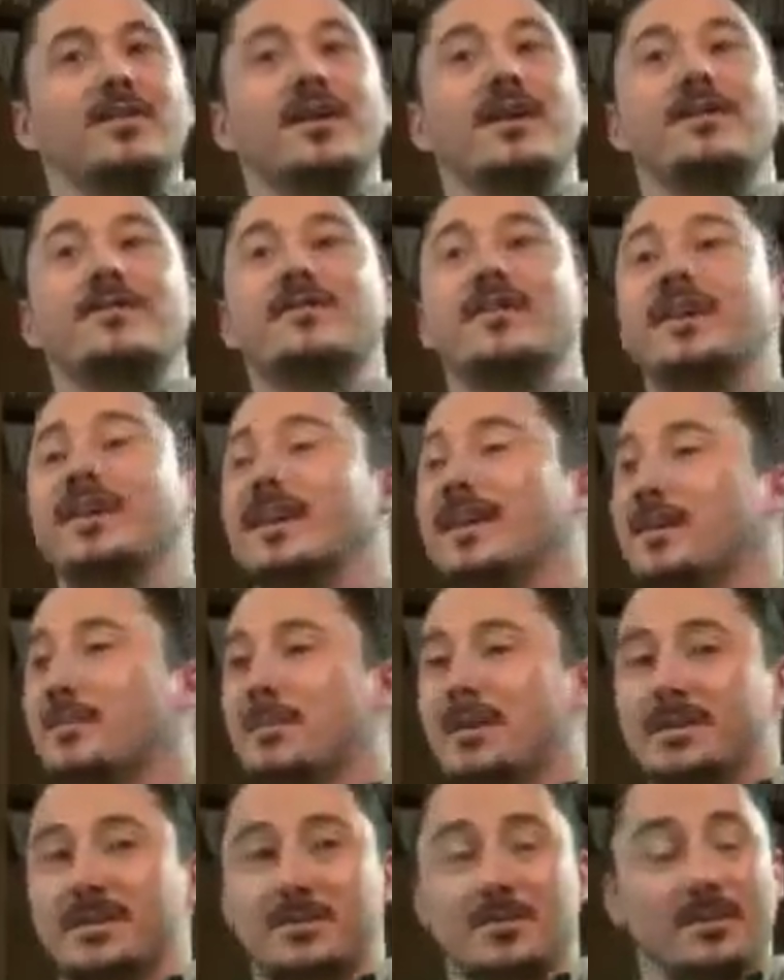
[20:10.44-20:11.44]
None that
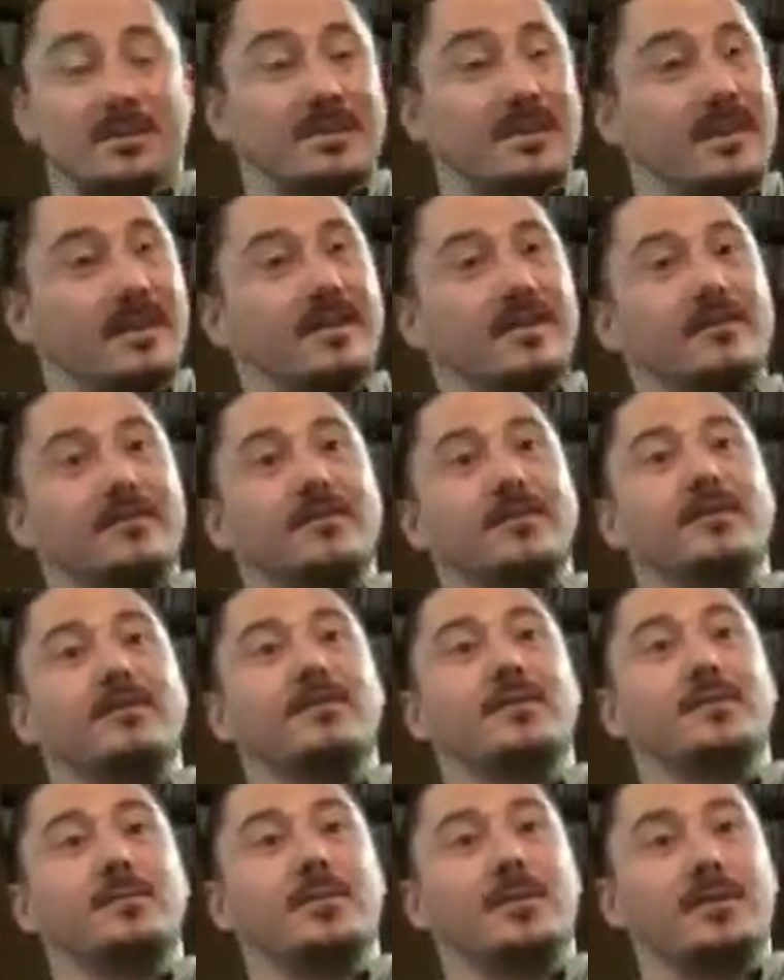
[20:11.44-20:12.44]
EMS receive,
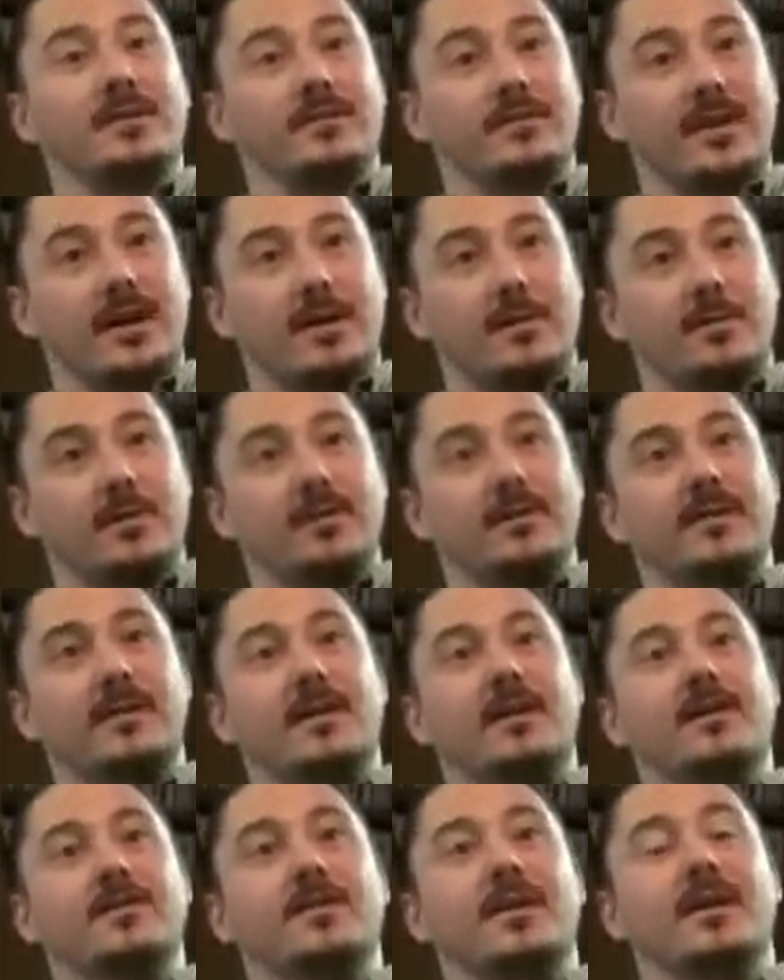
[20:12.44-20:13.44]
if you believe that one.
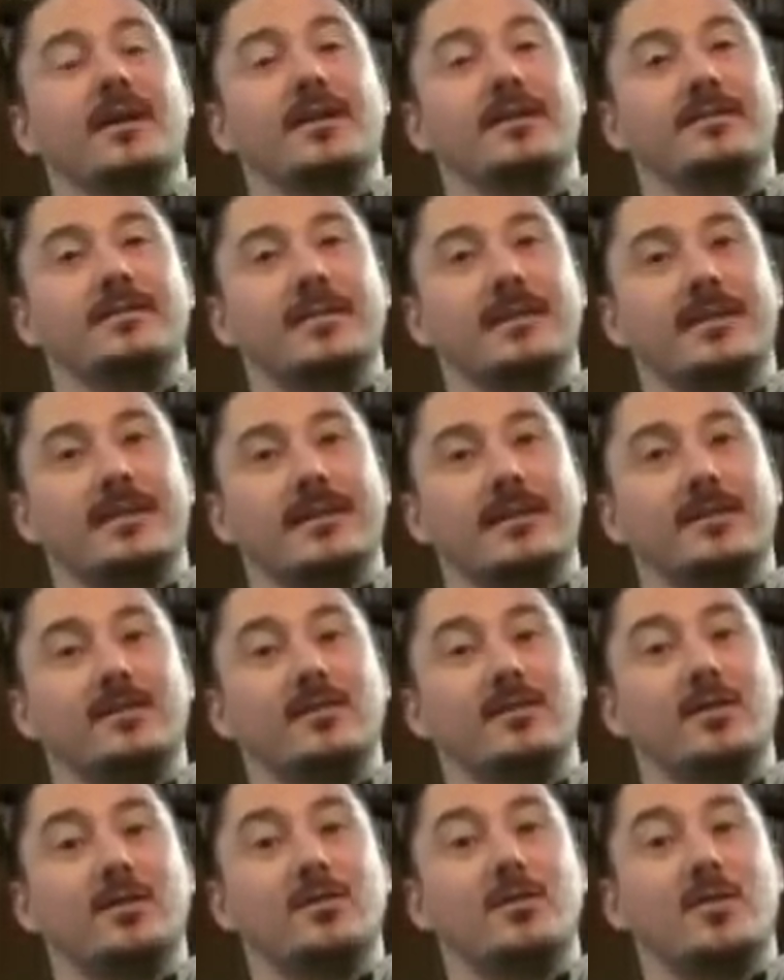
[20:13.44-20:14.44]
That
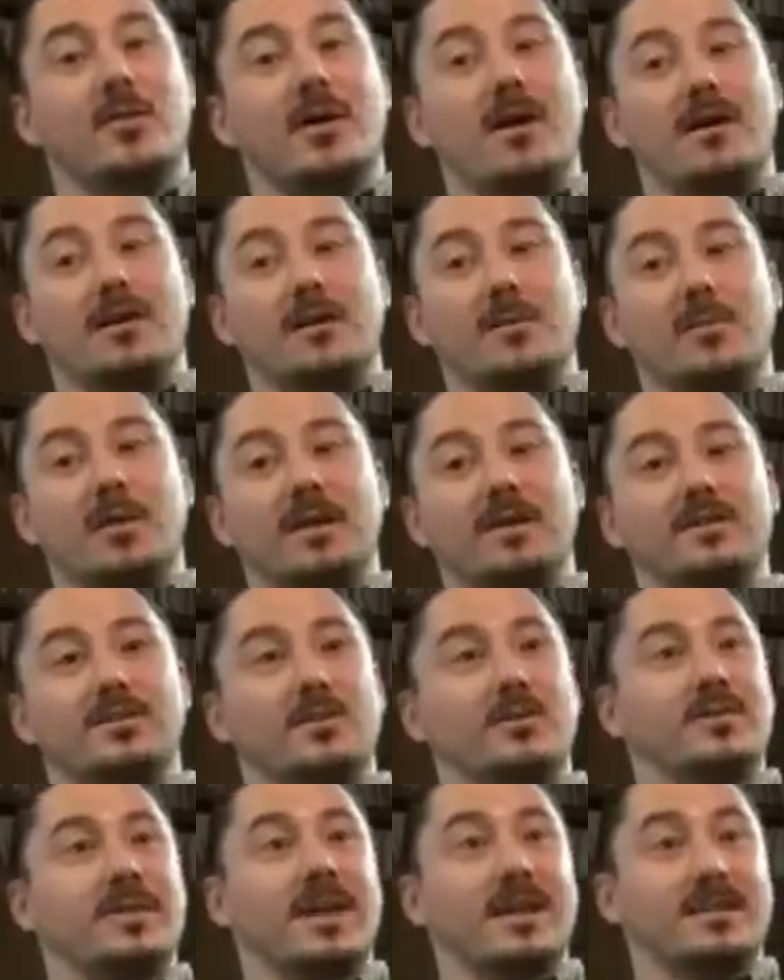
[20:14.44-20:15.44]
local
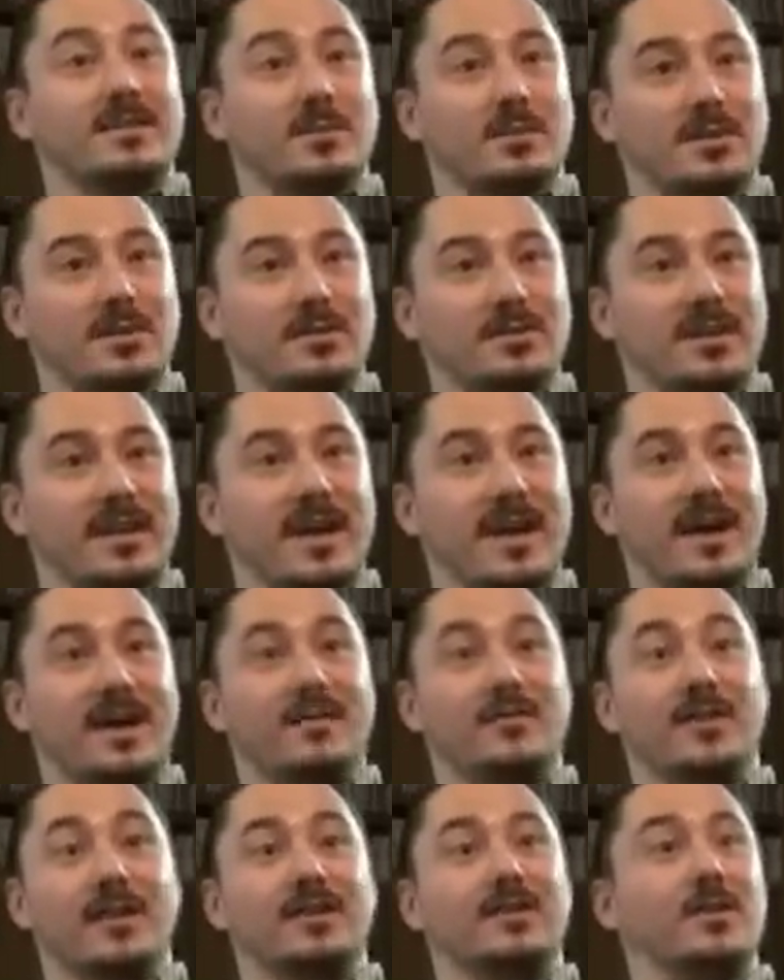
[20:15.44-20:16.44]
occupational tax we used to
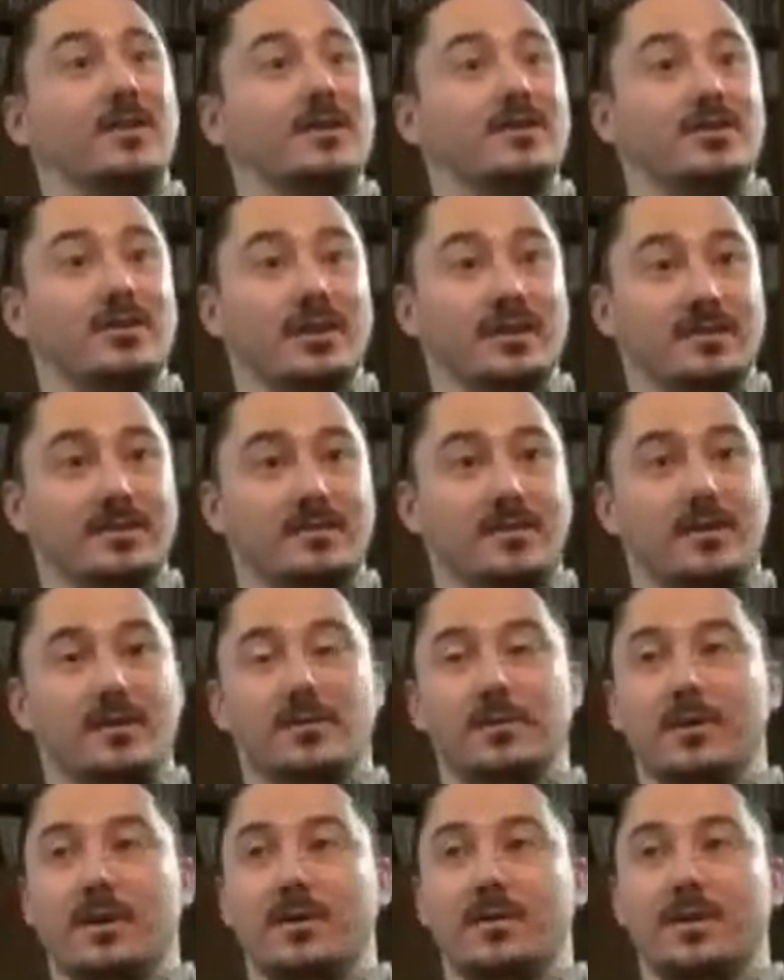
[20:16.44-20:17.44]
have then got
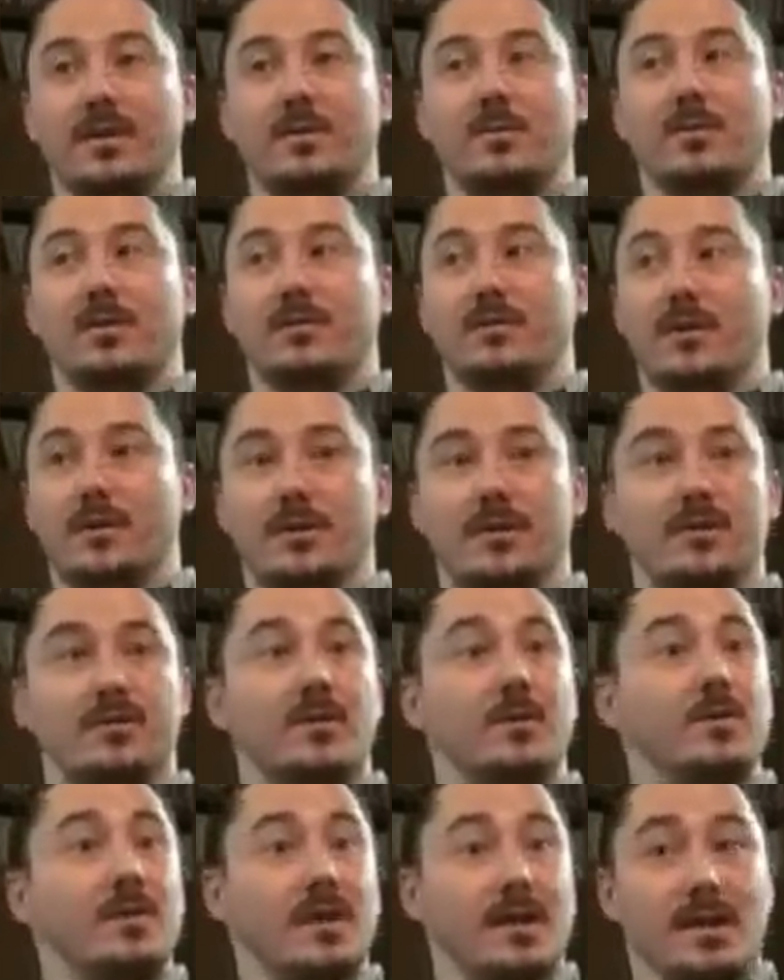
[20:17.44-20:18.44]
transferred, they referred it
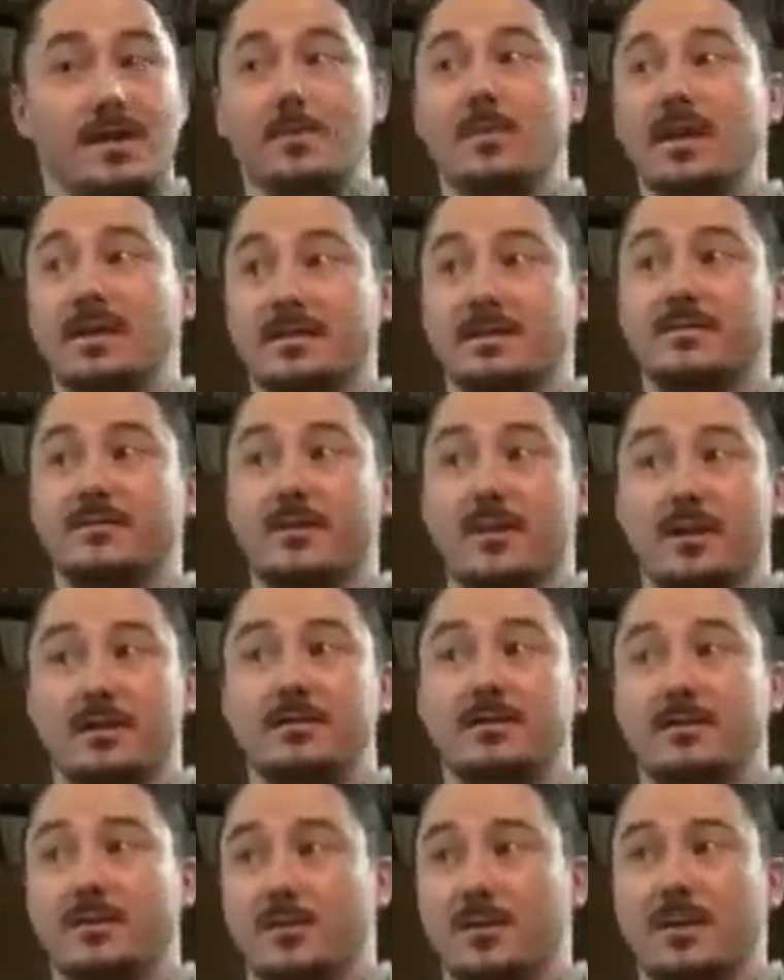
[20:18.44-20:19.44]
to the EMS
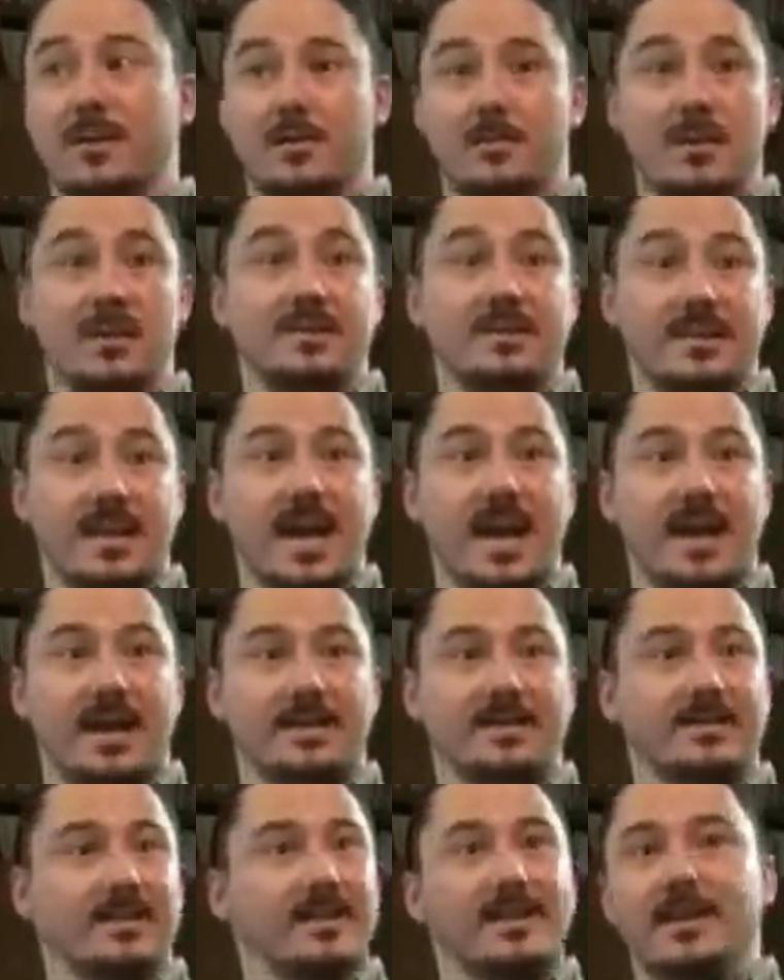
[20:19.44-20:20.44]
fund or EMS
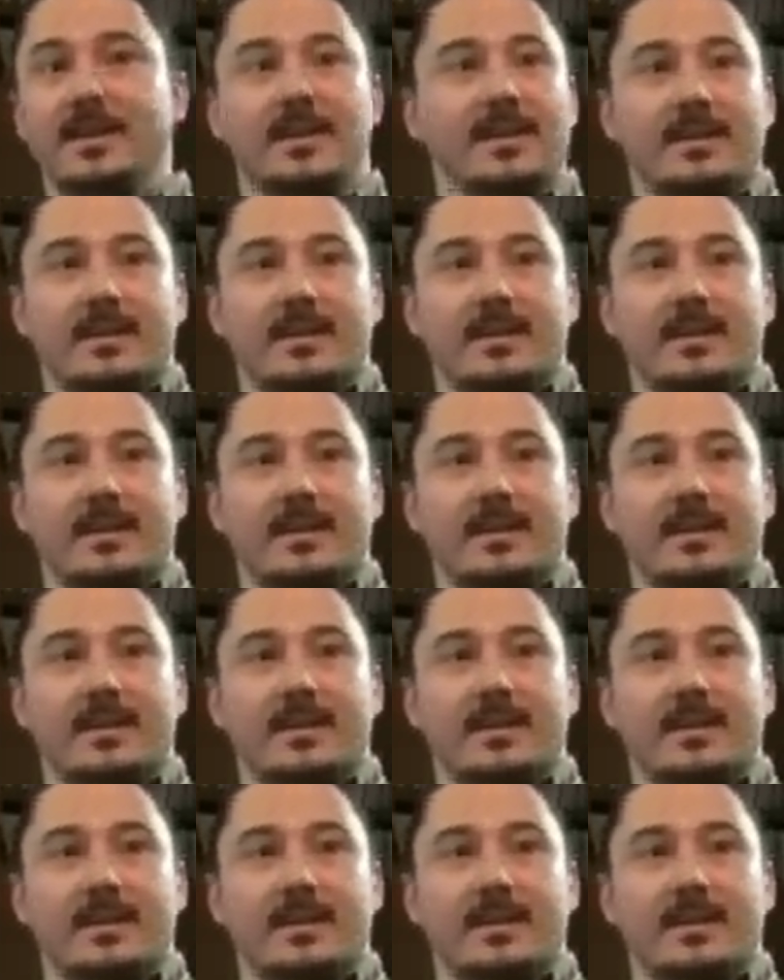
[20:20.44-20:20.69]
tax.